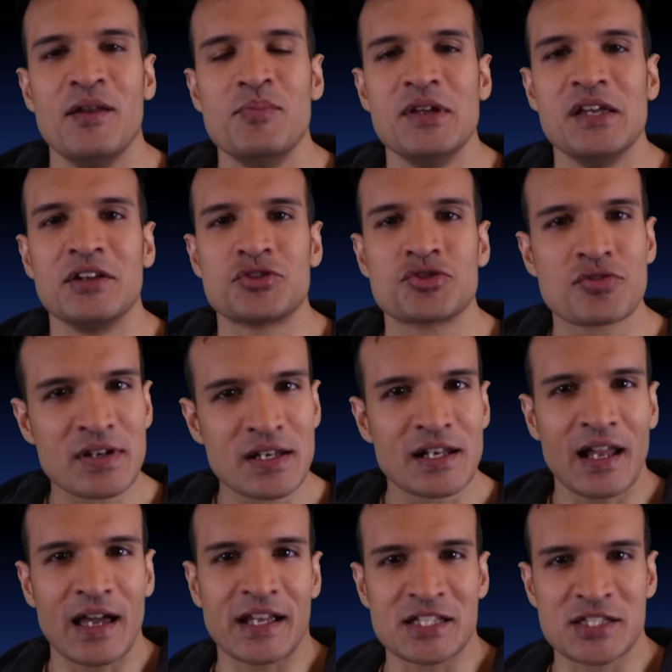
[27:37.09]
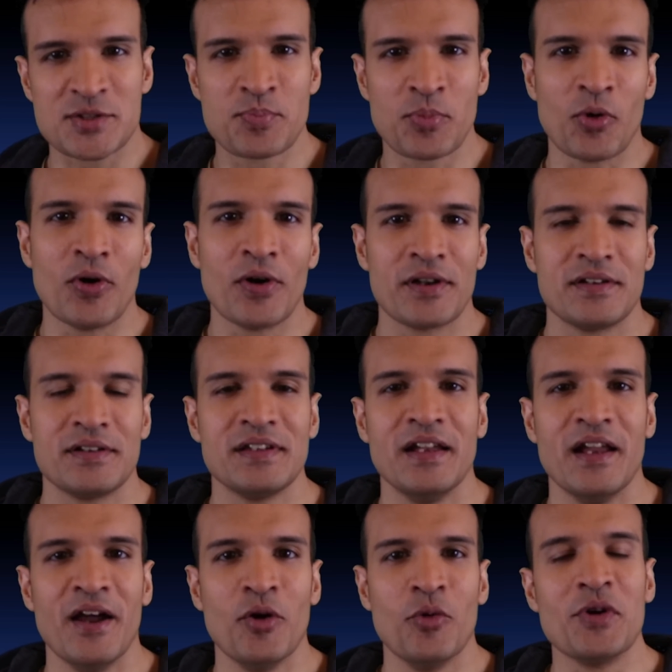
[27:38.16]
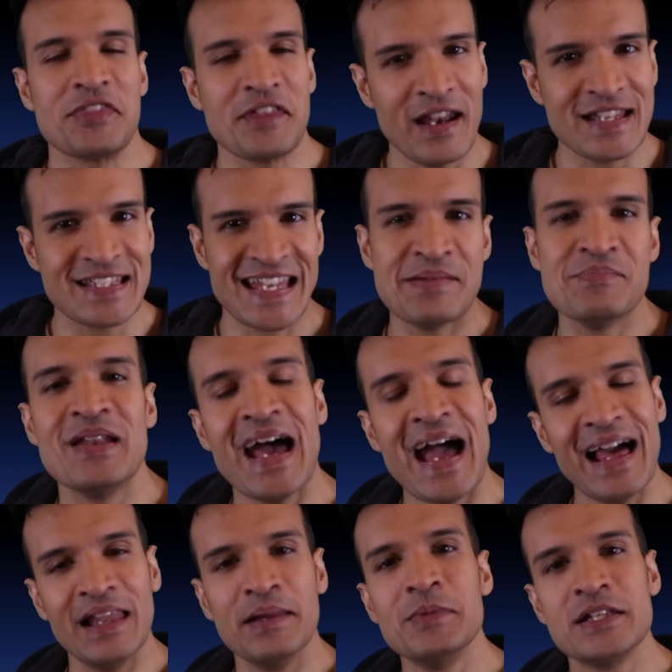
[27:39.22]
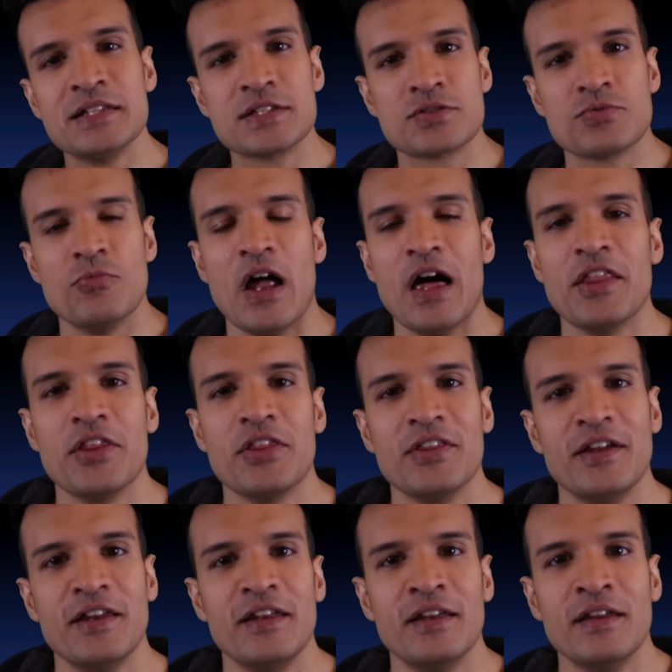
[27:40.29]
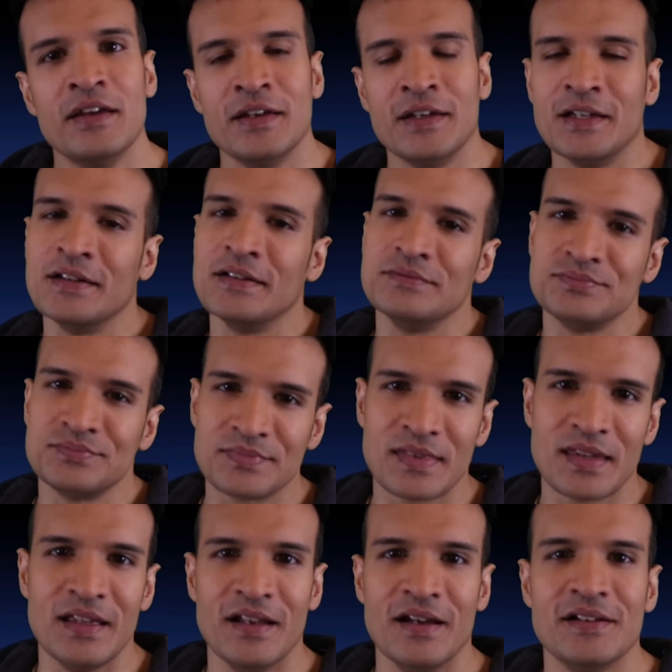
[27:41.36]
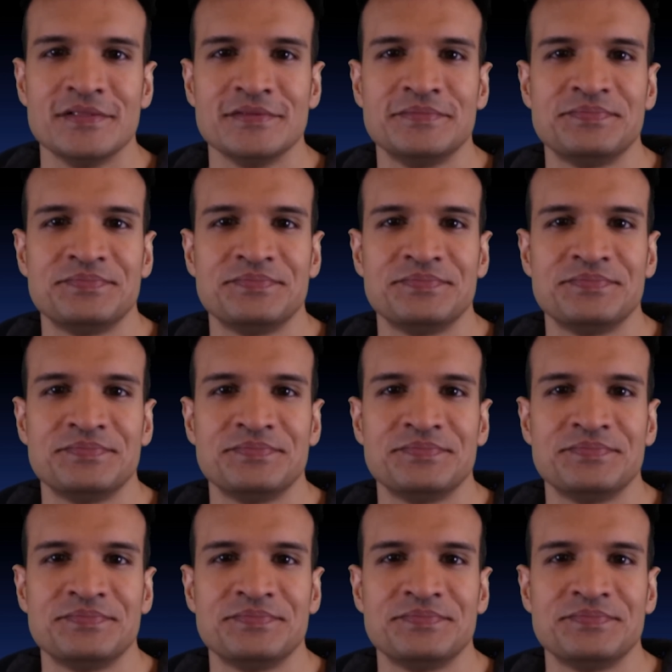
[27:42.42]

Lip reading: being treated like a sport, with entertainment elements rather than, an